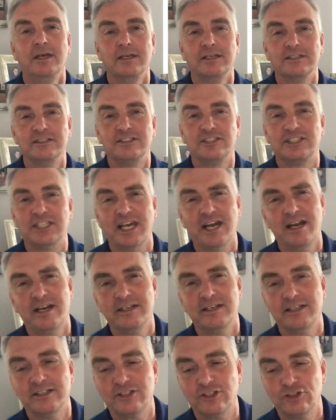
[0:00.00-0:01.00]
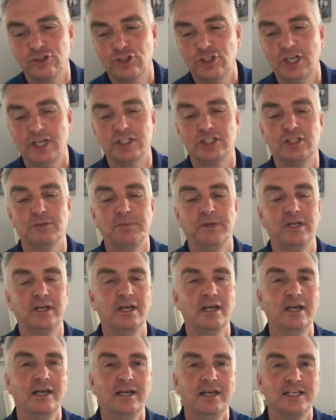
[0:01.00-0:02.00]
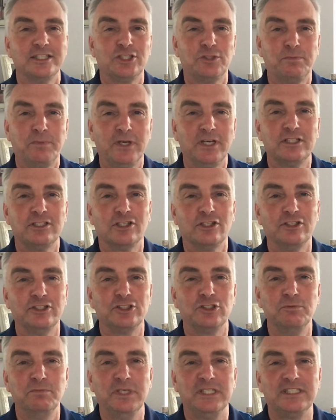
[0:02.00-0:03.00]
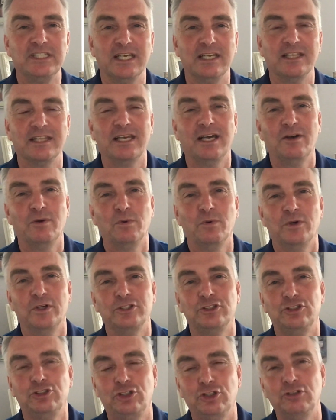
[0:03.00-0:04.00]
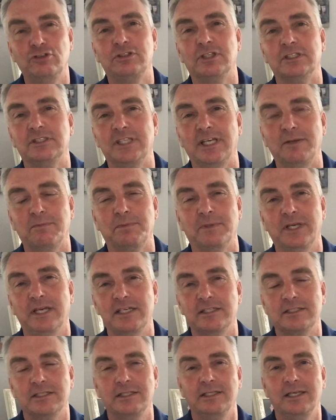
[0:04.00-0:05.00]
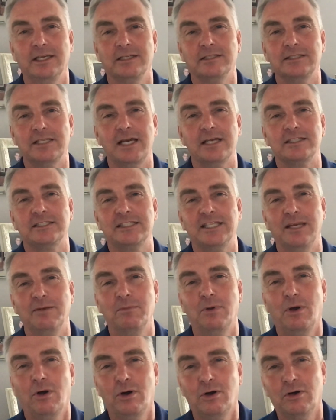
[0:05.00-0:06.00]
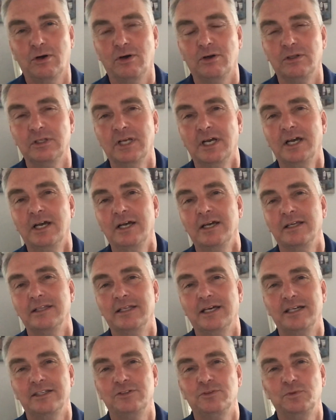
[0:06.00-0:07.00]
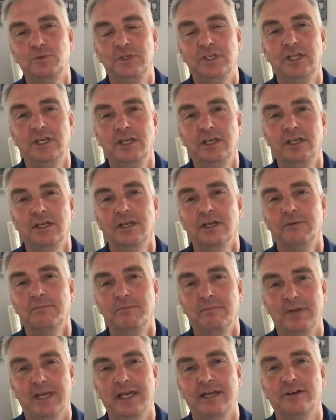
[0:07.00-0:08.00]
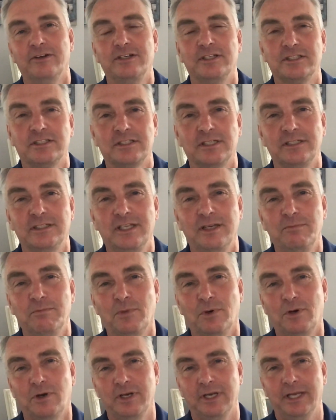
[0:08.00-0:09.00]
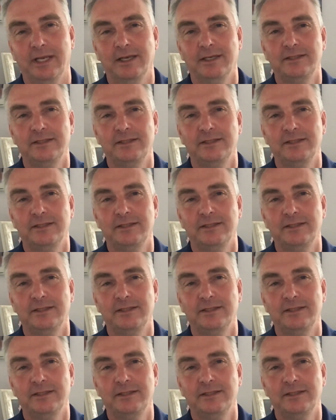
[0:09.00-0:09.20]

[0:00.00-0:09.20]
concerned as a church about a spiritualist meeting that was due to take place in the exact same hall that we met on a Sunday morning.